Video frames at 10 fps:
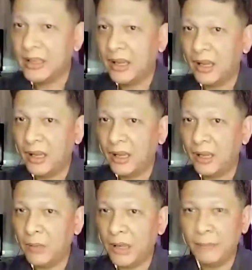
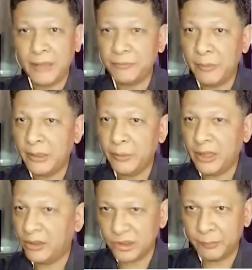I'm not familiar with how
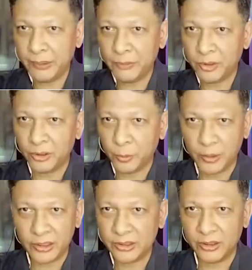the Supreme Court
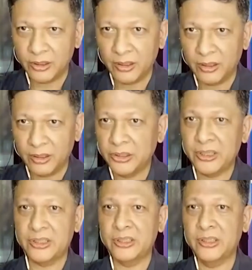works or how the
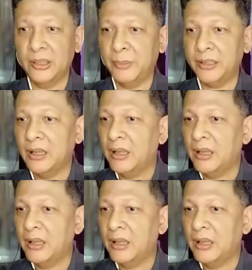justices deliberate.